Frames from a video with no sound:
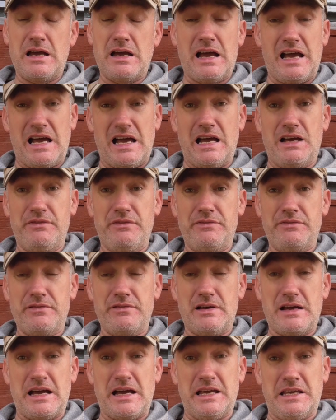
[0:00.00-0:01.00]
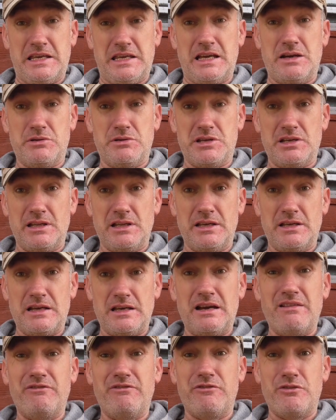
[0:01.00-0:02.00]
half I calculate
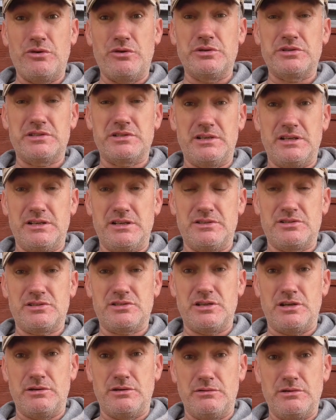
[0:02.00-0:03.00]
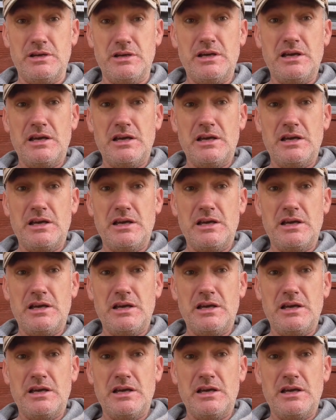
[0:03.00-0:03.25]
at 14 so